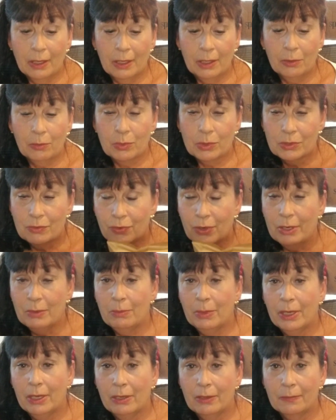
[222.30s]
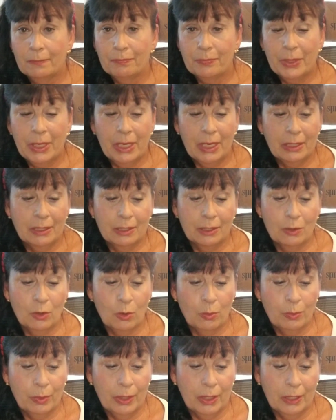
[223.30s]
it was fan mail, and I did
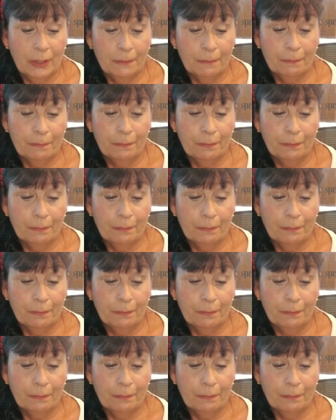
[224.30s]
open it,